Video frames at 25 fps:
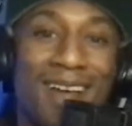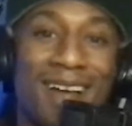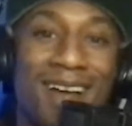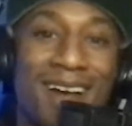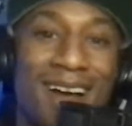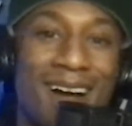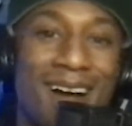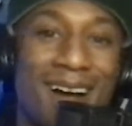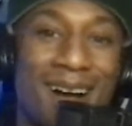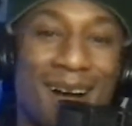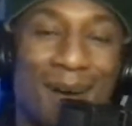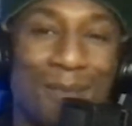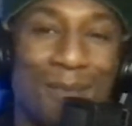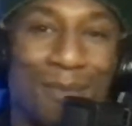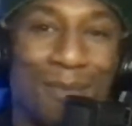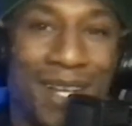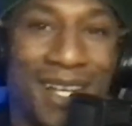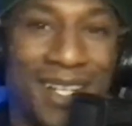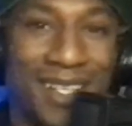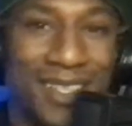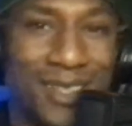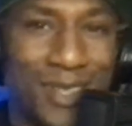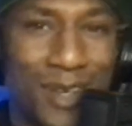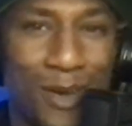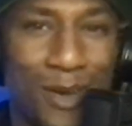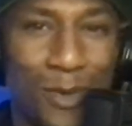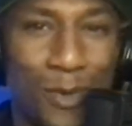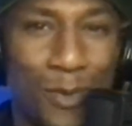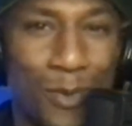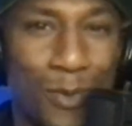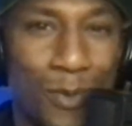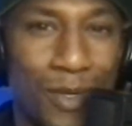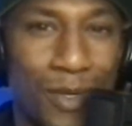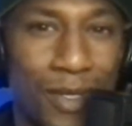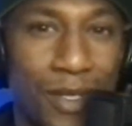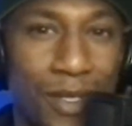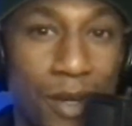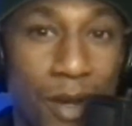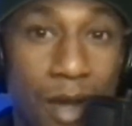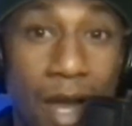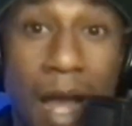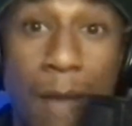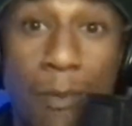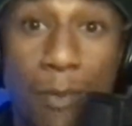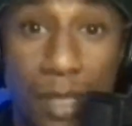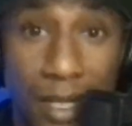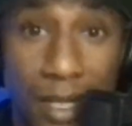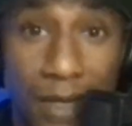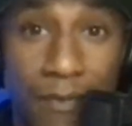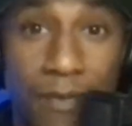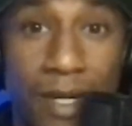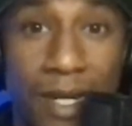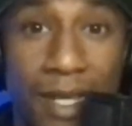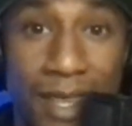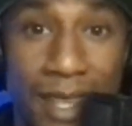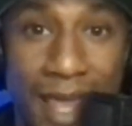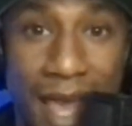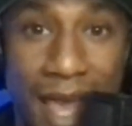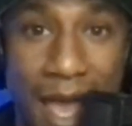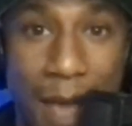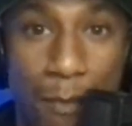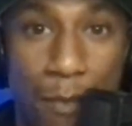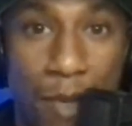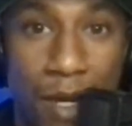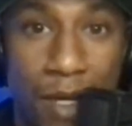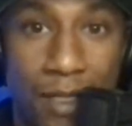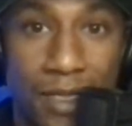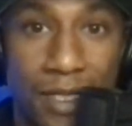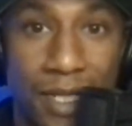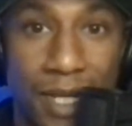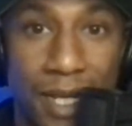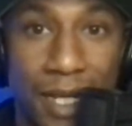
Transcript: And so, I believe in it that much.